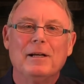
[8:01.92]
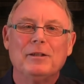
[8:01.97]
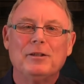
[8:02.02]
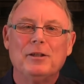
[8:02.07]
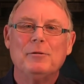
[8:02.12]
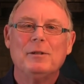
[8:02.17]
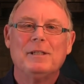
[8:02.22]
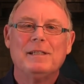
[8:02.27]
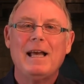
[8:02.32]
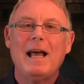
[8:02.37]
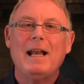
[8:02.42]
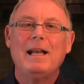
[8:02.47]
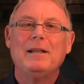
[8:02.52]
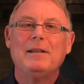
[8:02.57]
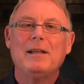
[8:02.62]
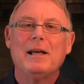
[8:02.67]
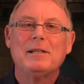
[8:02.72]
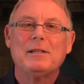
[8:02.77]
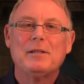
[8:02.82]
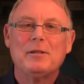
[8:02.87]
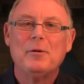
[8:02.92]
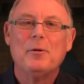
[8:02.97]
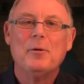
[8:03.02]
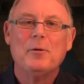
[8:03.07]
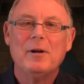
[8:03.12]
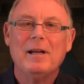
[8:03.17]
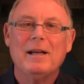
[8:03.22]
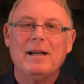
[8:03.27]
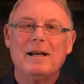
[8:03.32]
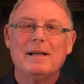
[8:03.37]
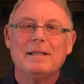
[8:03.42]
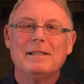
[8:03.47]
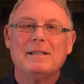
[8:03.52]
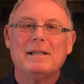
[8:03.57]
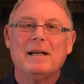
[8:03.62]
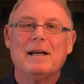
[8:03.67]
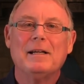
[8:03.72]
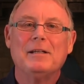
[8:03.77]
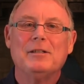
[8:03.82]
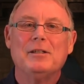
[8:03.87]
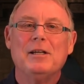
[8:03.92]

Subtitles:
as she was telling that story last night,